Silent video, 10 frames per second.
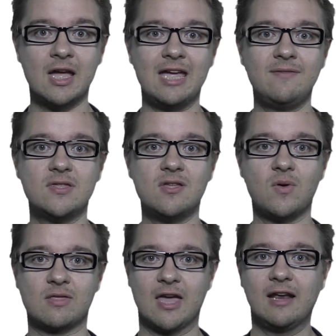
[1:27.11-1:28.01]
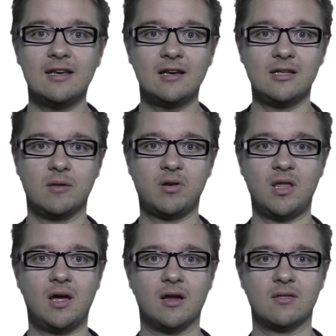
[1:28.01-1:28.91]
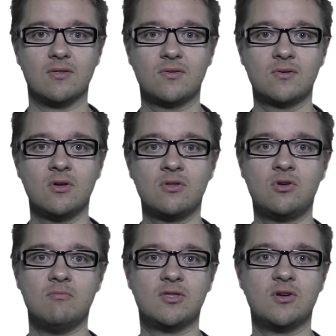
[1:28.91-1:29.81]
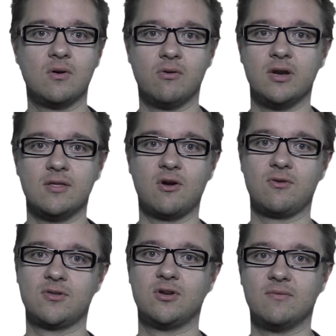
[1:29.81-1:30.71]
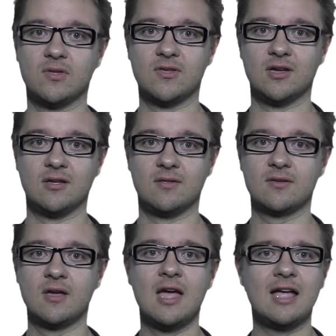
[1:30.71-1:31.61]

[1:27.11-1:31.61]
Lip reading: Even though it technically applies to material that is hosted overseas,